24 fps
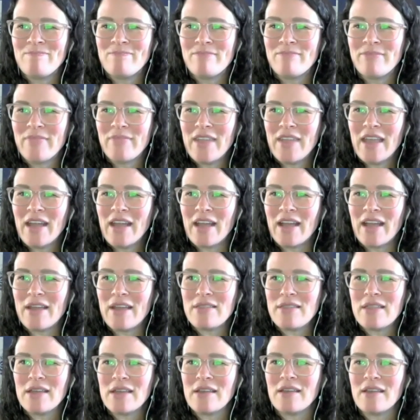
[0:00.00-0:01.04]
yeah, I
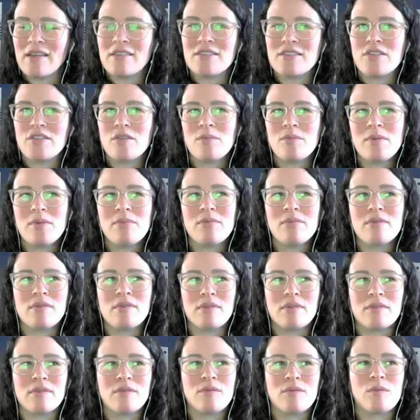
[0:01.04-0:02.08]
think until
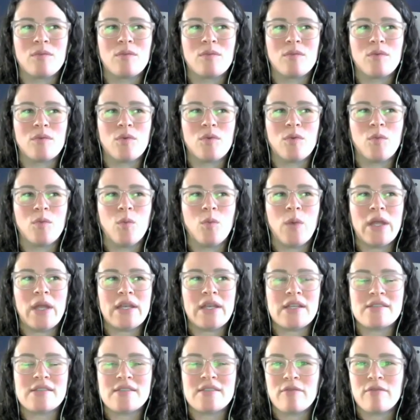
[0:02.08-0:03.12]
people
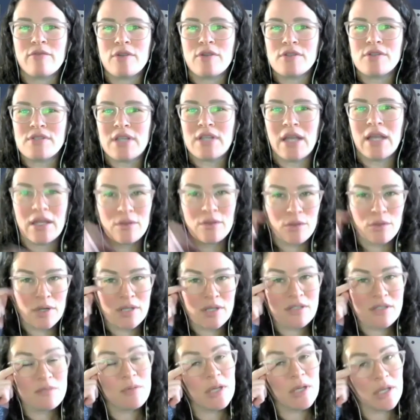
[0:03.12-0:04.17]
witness it firsthand or
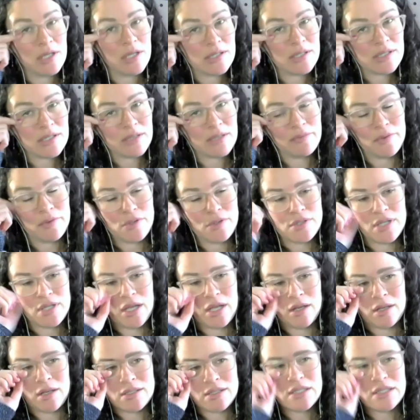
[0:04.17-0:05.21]
experience it
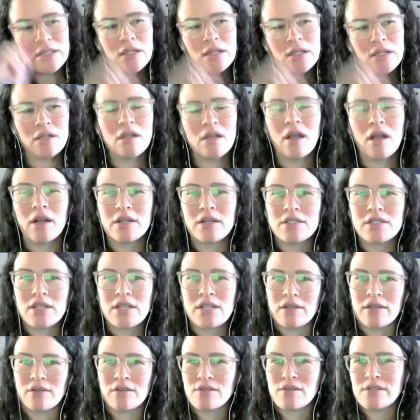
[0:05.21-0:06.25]
firsthand, it's a little hard to
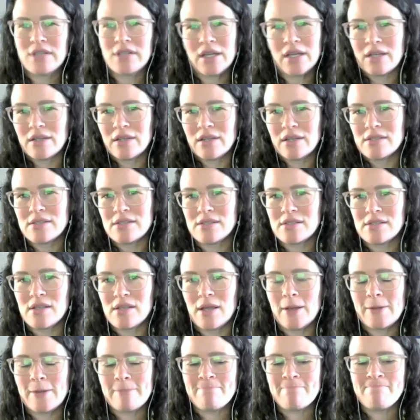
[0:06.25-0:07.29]
understand. It's,
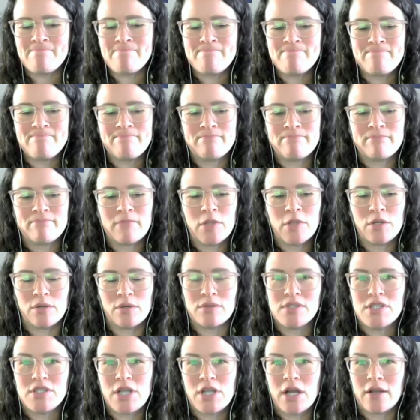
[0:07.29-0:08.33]
you know,
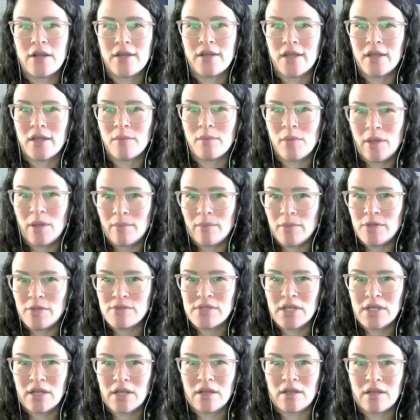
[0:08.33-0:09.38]
it's talking about
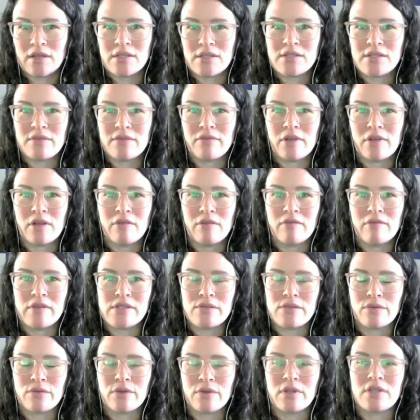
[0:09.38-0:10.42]
music, and it's a very
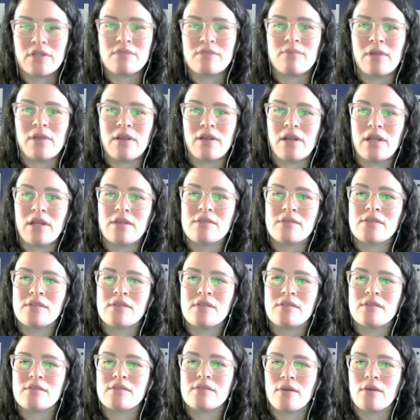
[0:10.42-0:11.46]
visceral experience.
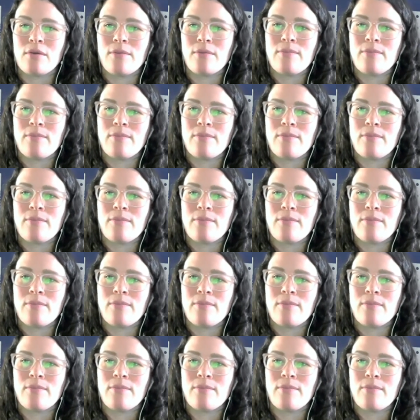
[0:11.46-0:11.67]
So